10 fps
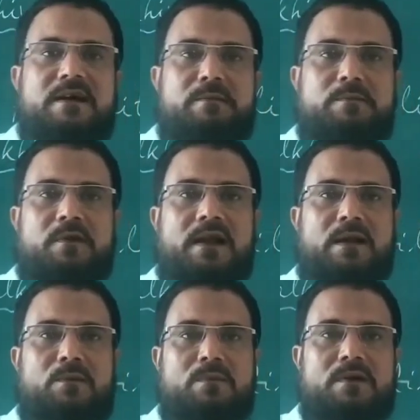people
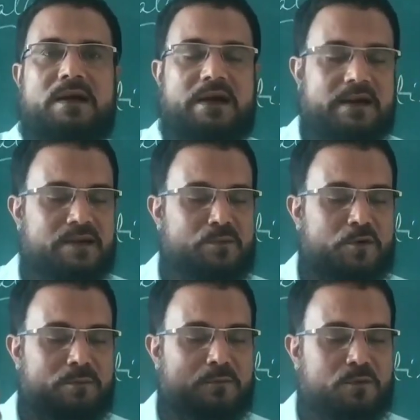are earning
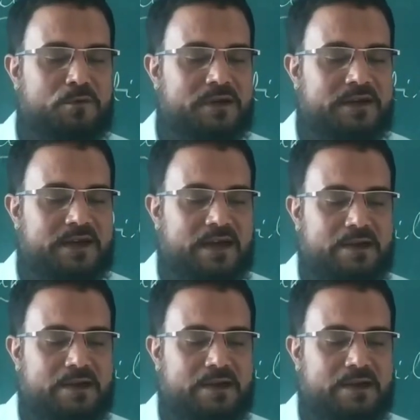more income,